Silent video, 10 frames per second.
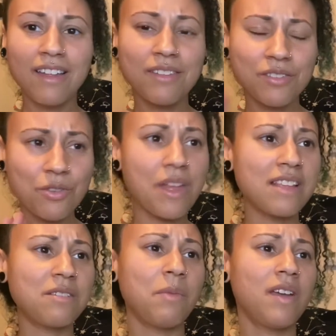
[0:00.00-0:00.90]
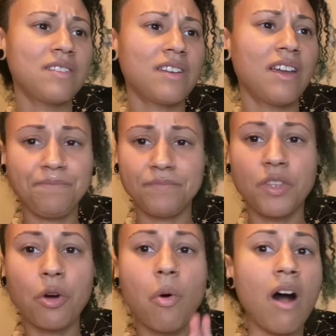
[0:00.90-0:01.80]
So that's amazing.
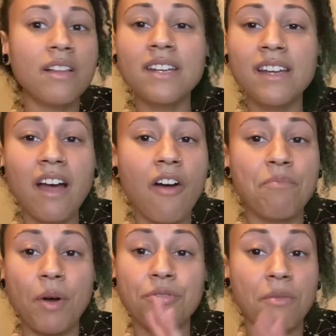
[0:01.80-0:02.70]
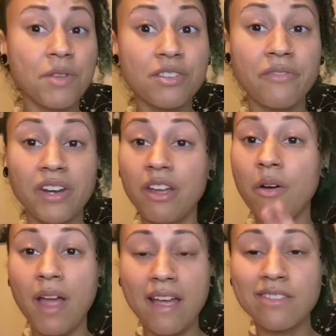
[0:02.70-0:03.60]
The quality of both the music
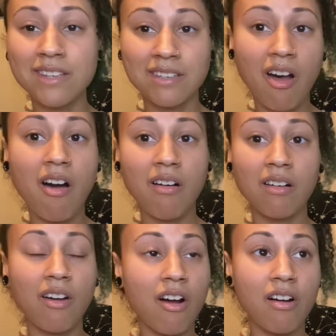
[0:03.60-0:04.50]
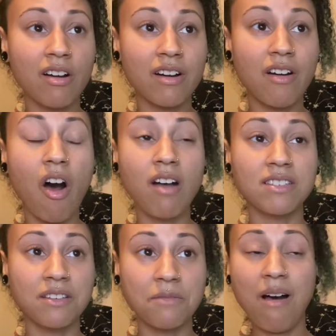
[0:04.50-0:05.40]
video and the song are
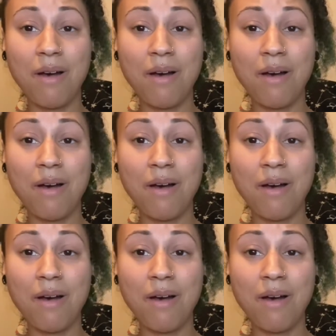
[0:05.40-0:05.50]
awesome.